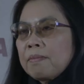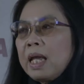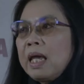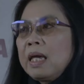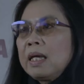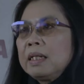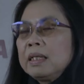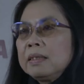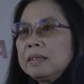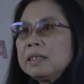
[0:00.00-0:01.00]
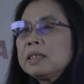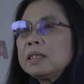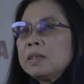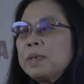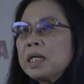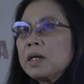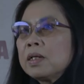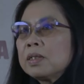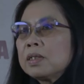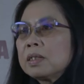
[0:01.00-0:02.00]
And this is
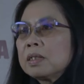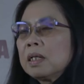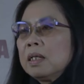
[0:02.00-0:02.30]
because